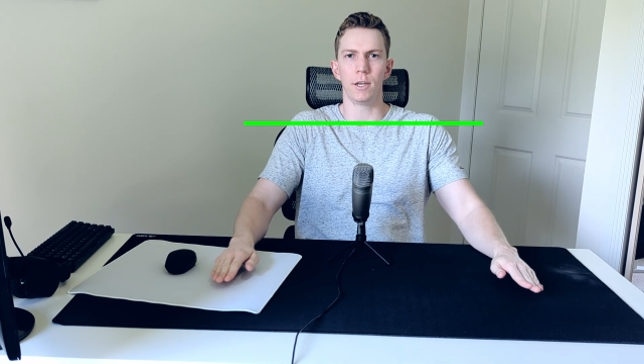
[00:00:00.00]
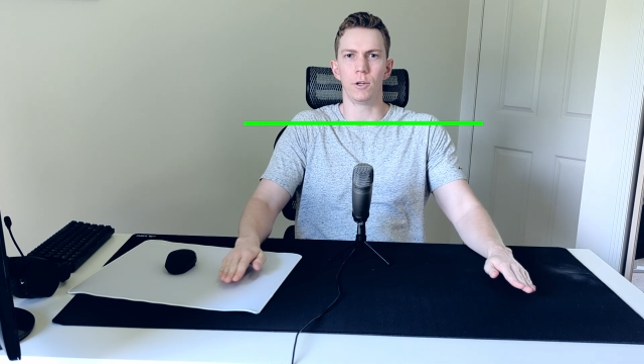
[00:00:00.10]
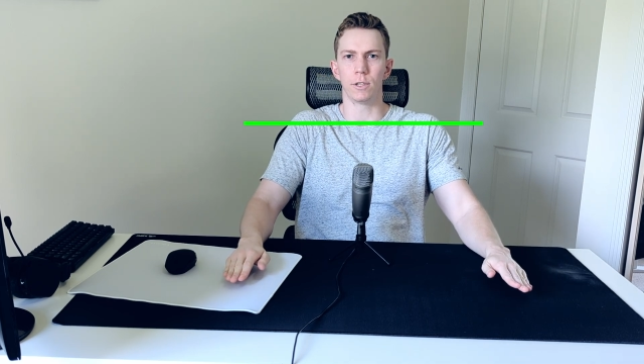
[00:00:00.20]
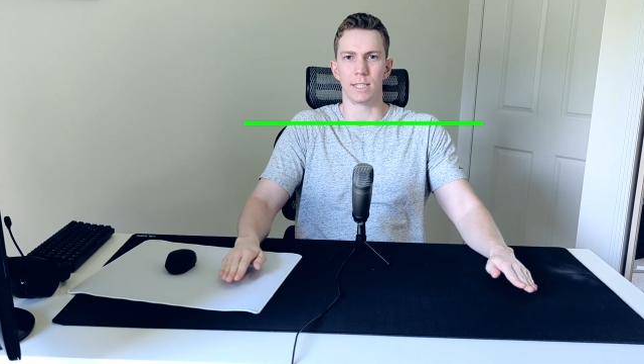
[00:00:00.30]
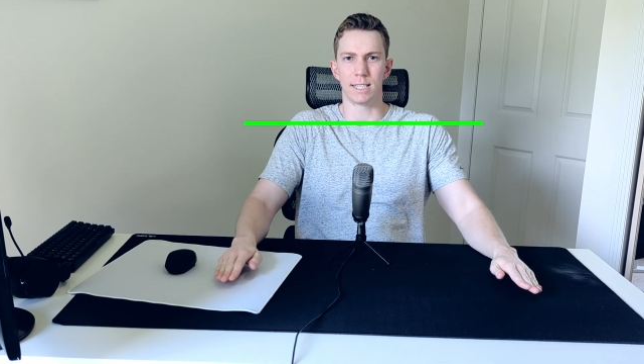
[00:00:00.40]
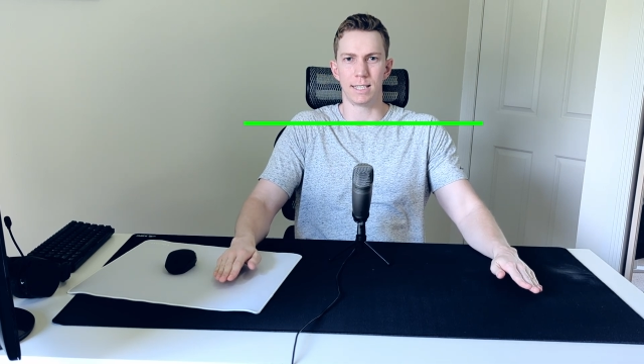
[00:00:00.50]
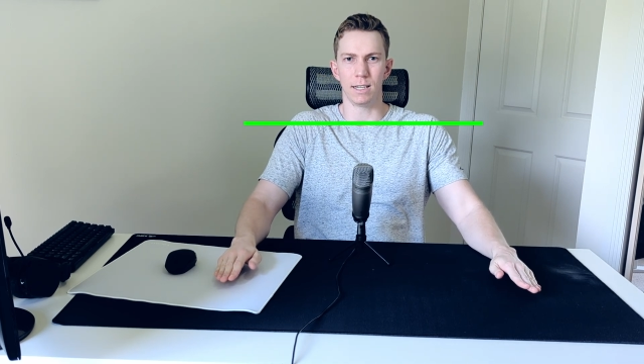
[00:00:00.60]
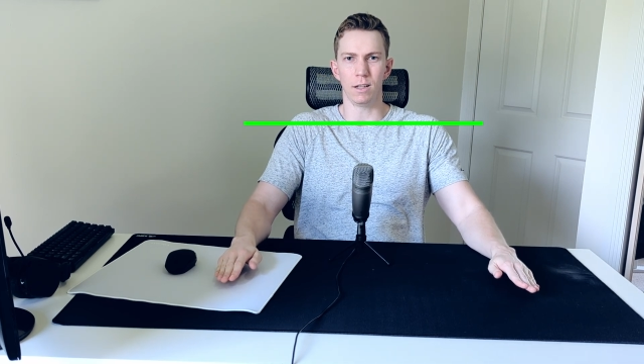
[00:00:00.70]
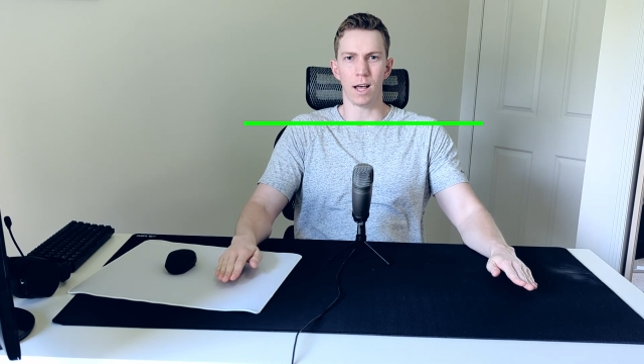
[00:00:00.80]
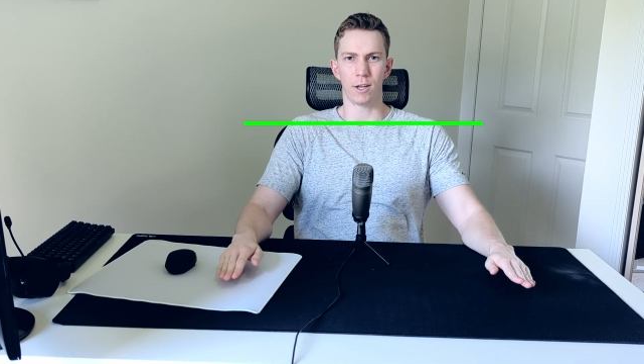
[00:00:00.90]
and you can
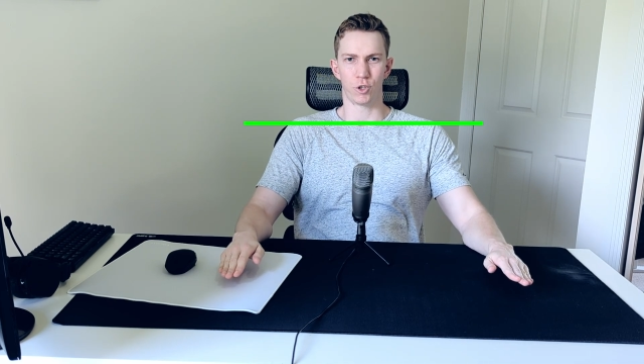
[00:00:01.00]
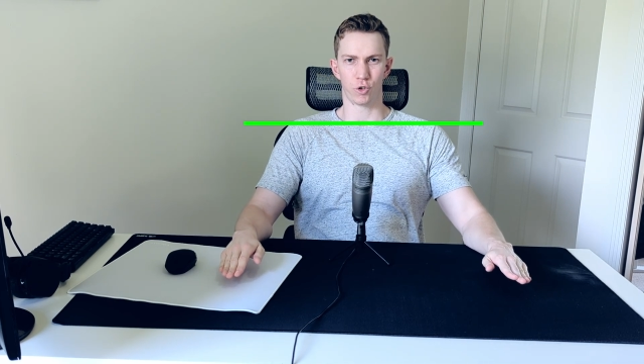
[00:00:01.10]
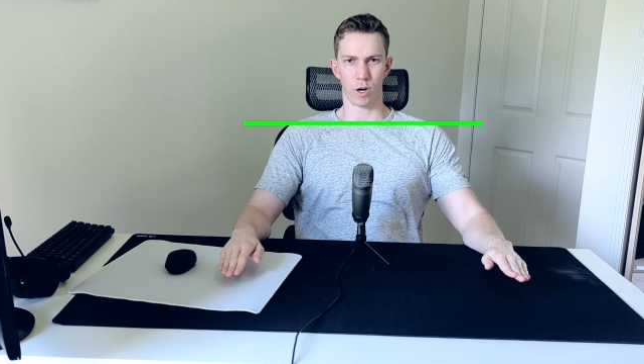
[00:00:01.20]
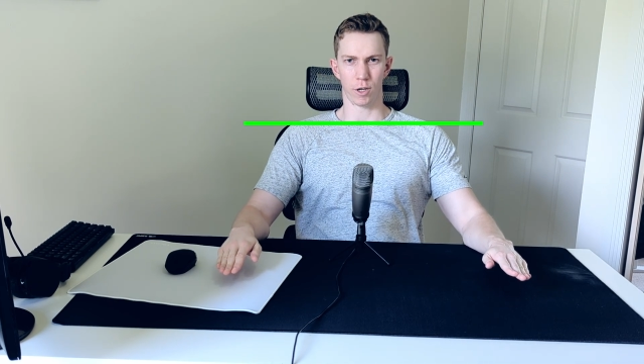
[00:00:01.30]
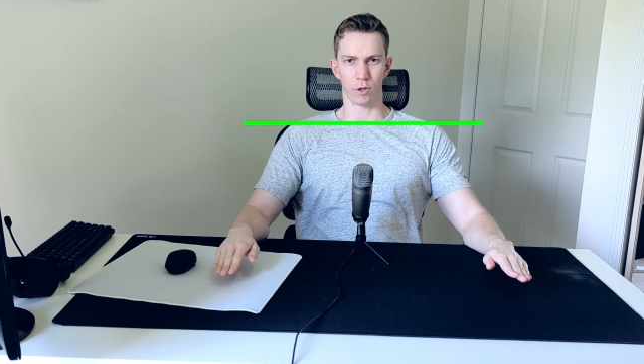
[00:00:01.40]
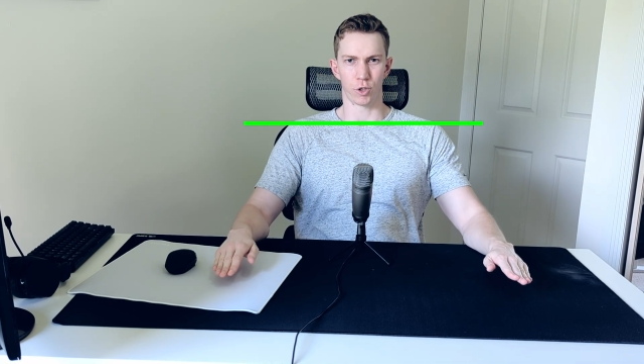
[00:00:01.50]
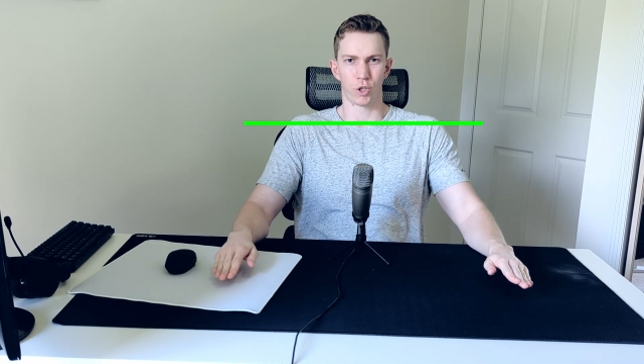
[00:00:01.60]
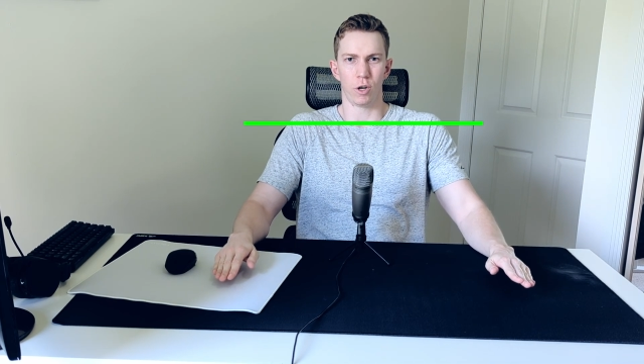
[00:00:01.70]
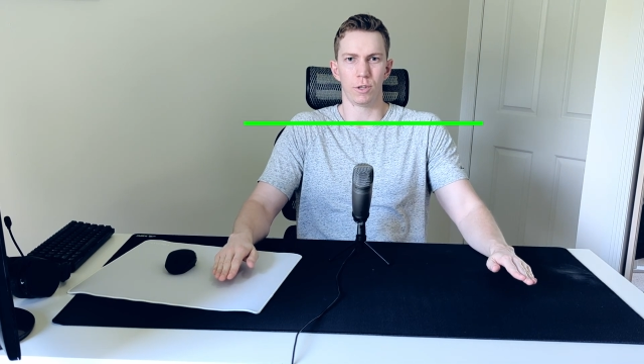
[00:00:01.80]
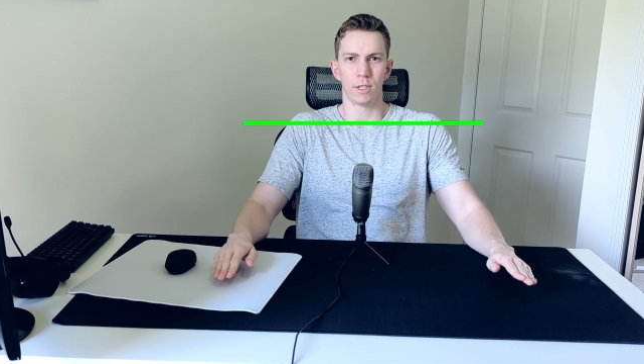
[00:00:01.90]
still unshrug your
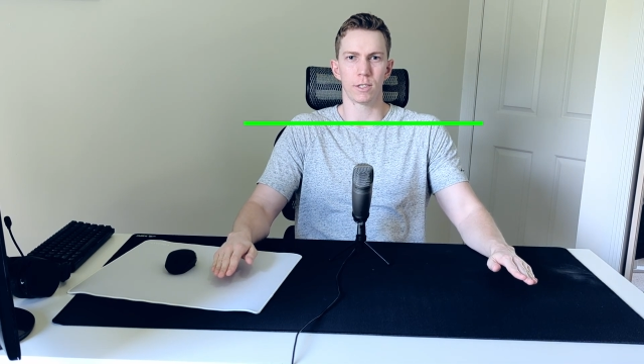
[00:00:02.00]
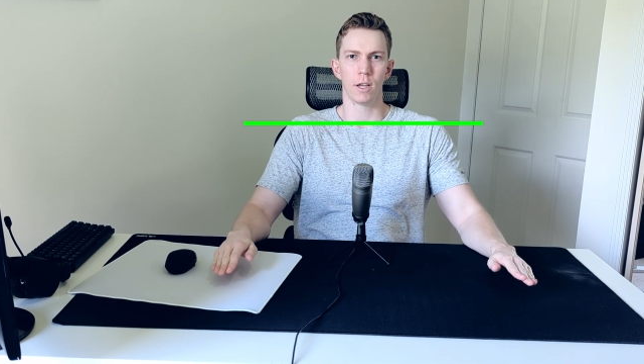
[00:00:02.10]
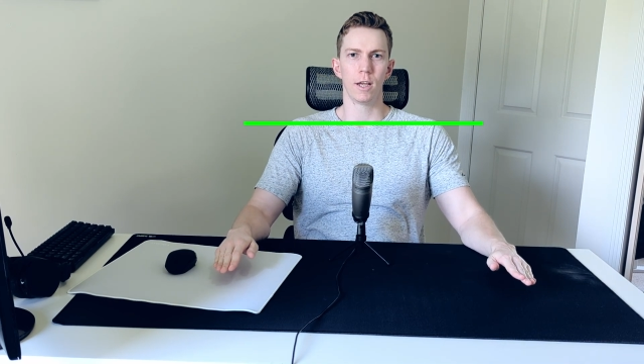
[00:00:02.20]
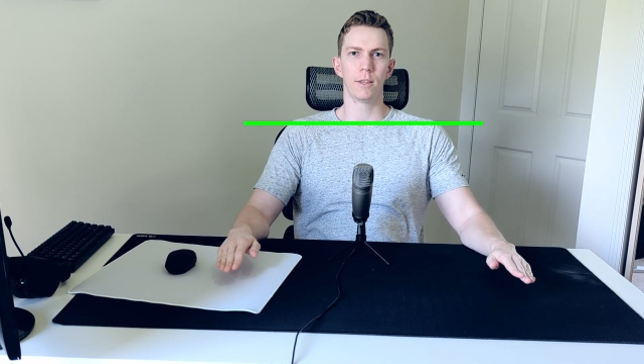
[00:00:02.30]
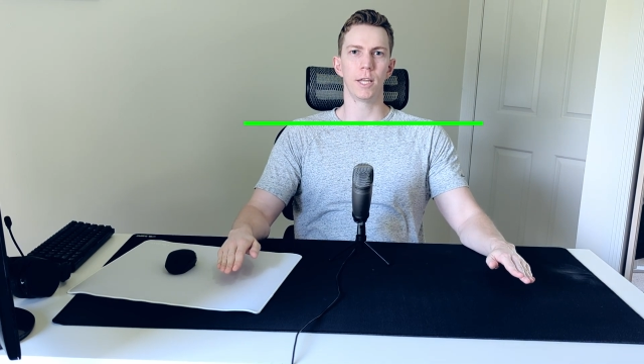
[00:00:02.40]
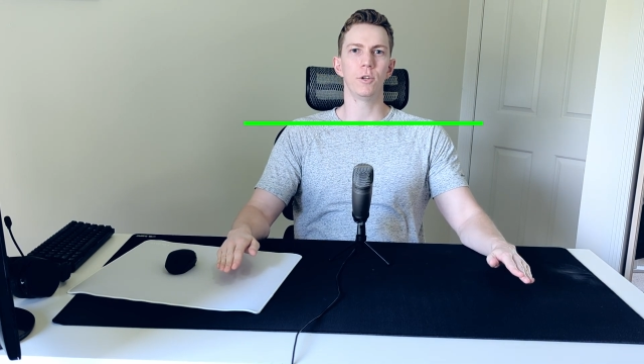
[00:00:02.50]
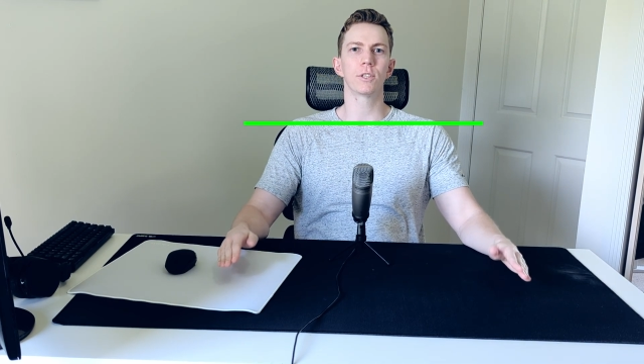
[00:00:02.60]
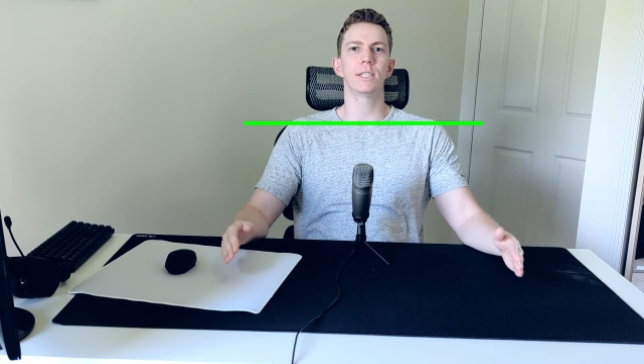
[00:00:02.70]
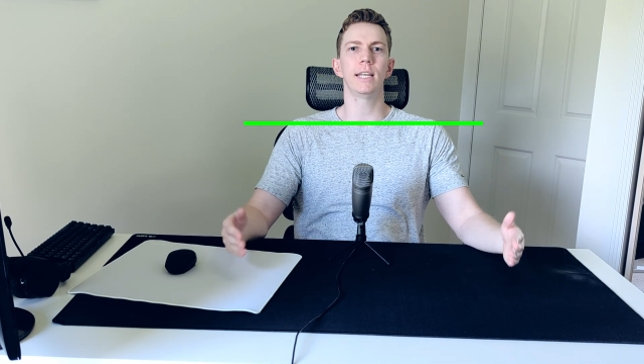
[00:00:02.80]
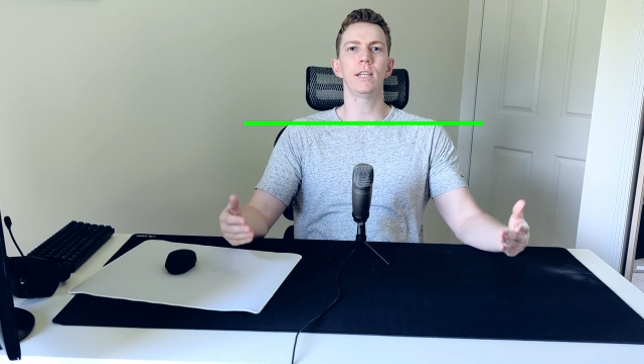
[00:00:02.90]
shoulders, then
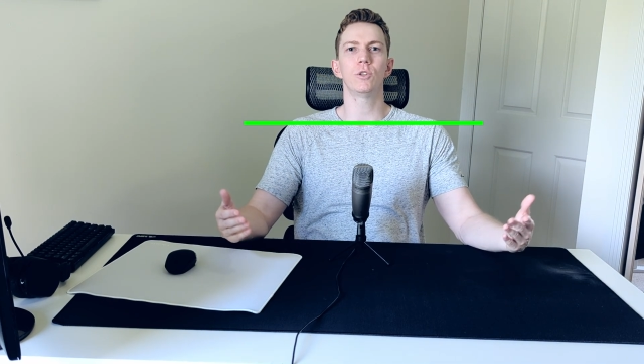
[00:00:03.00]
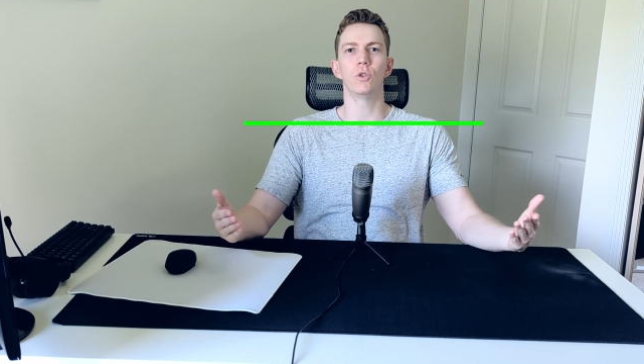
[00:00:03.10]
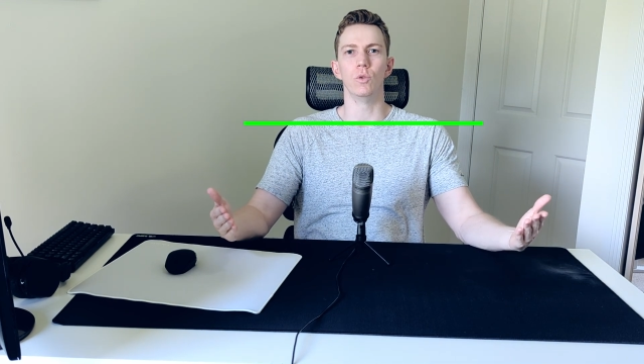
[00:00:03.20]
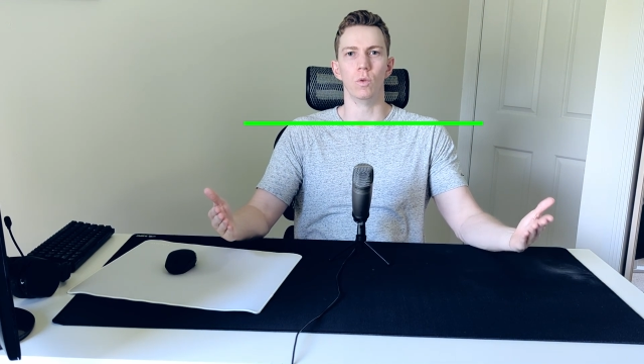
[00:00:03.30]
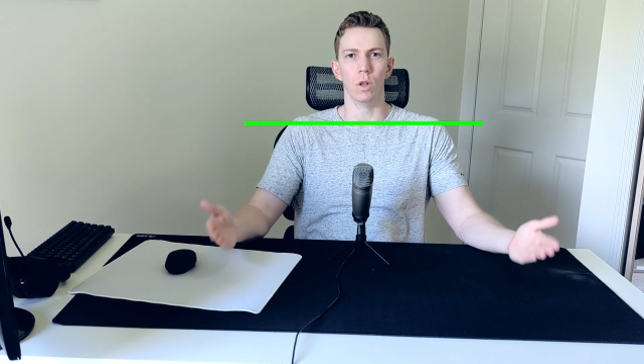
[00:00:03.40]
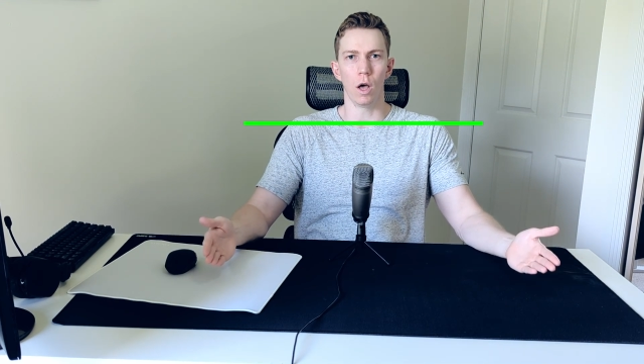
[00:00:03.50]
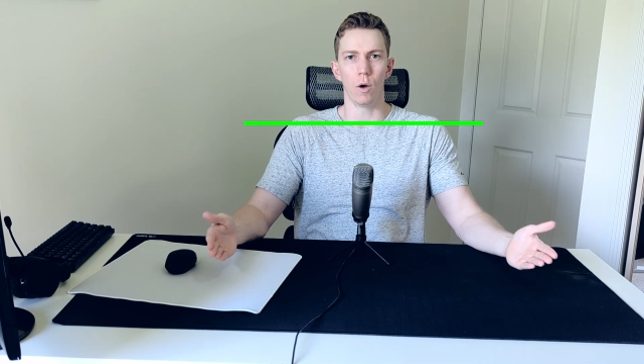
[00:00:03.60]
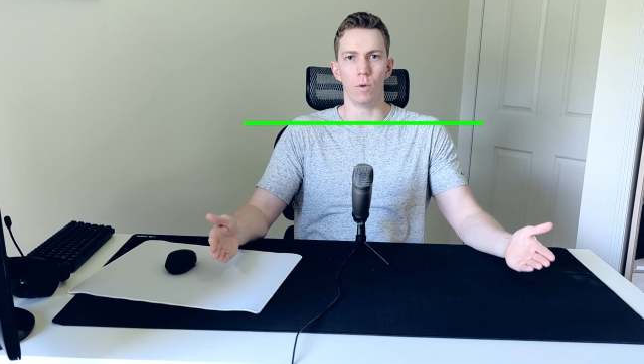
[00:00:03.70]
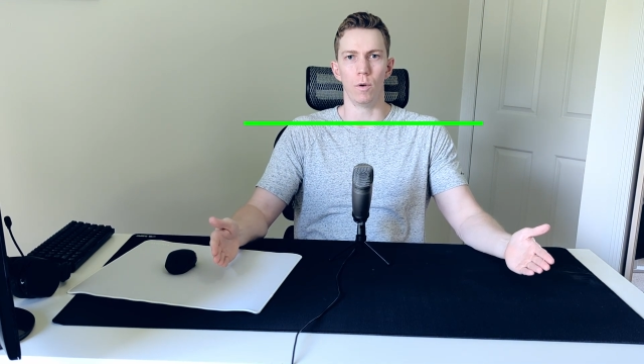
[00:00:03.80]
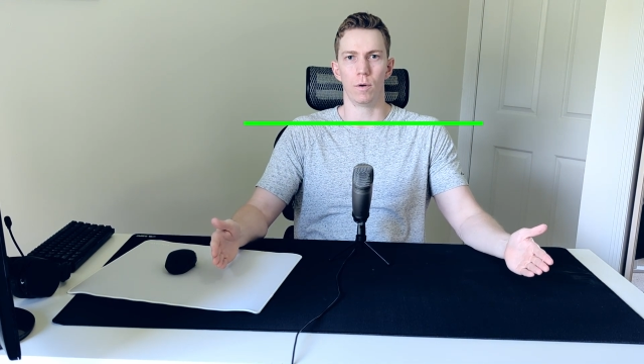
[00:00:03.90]
you're sitting too
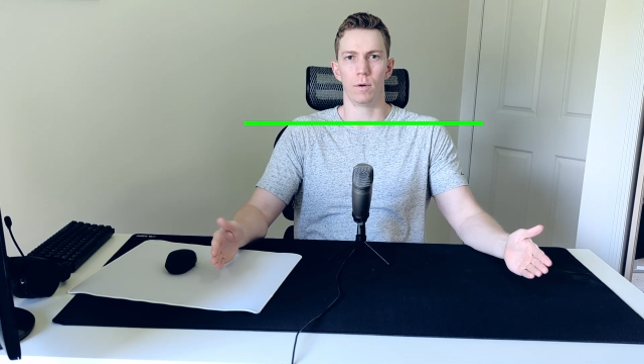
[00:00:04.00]
low.